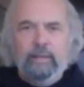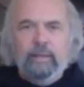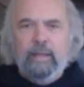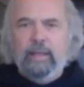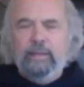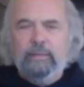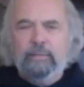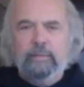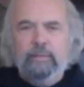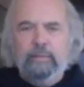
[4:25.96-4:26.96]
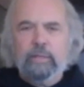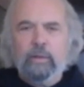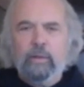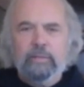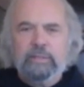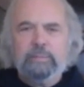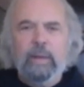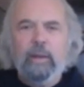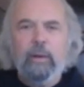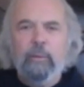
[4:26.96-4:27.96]
And love to call this
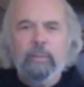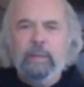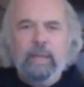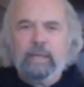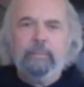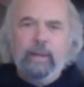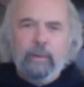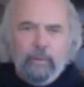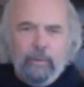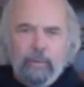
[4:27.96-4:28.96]
my home and make it my home.